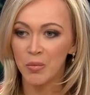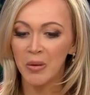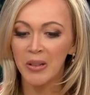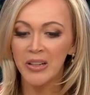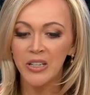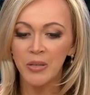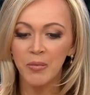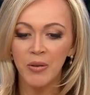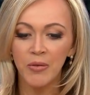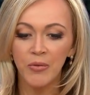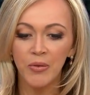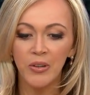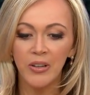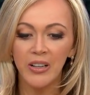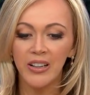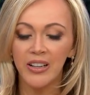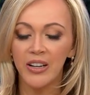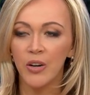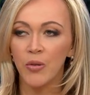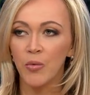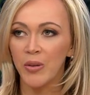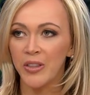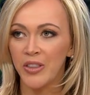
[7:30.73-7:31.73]
But let's be really
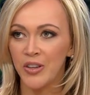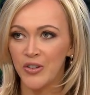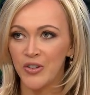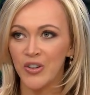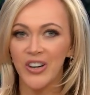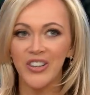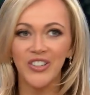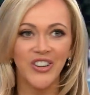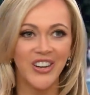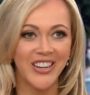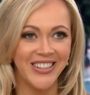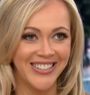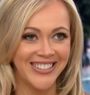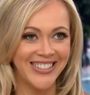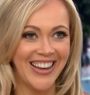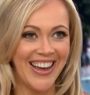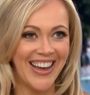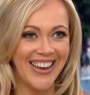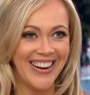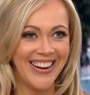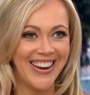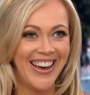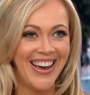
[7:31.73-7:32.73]
clear what the judge has
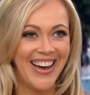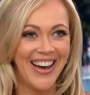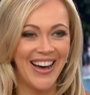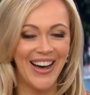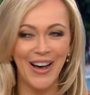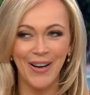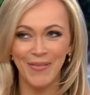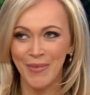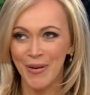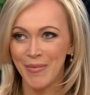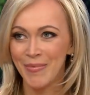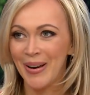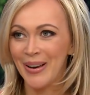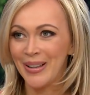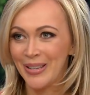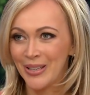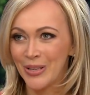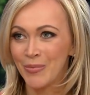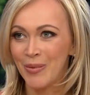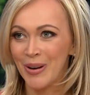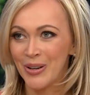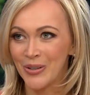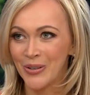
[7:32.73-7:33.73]
said about the
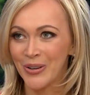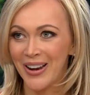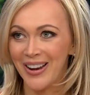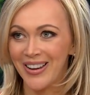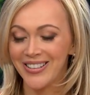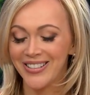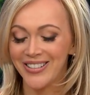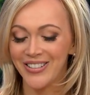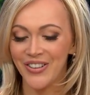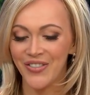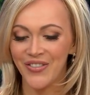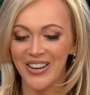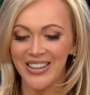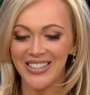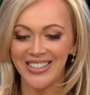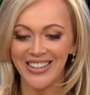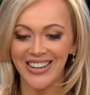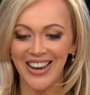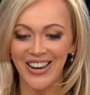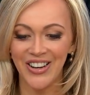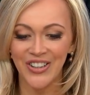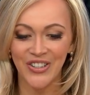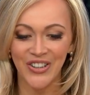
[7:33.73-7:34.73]
special counsel
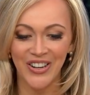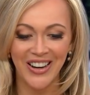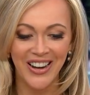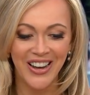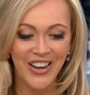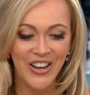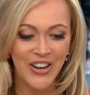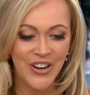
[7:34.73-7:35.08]
investigation.